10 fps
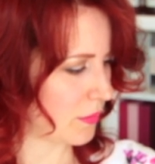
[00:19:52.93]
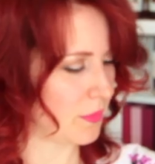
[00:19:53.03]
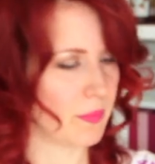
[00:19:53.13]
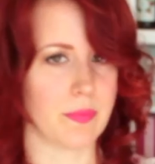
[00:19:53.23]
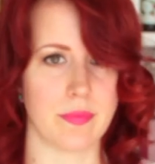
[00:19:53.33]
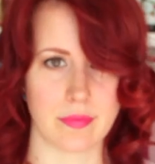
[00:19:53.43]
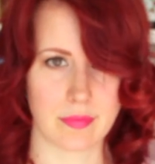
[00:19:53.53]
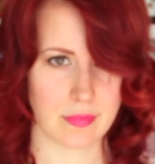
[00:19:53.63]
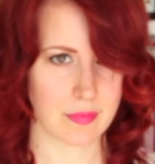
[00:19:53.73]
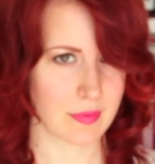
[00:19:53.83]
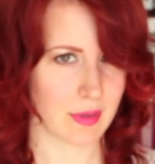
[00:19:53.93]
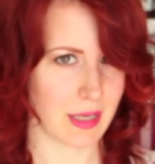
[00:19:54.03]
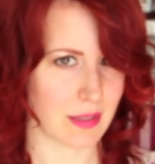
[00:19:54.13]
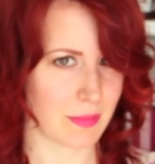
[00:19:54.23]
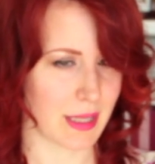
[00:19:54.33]
Need
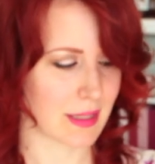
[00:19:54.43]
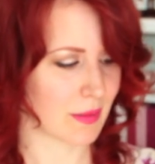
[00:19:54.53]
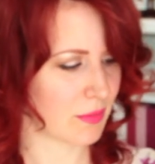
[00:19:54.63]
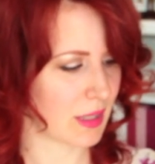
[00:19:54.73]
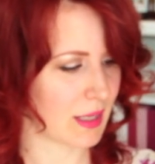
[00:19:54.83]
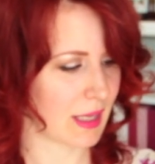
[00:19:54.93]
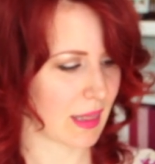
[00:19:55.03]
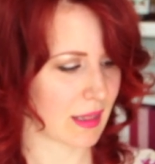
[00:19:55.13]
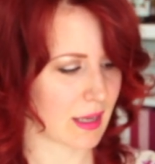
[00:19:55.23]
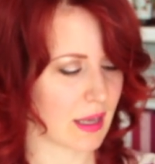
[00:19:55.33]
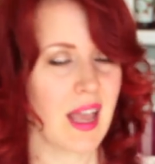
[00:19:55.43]
to make something like that.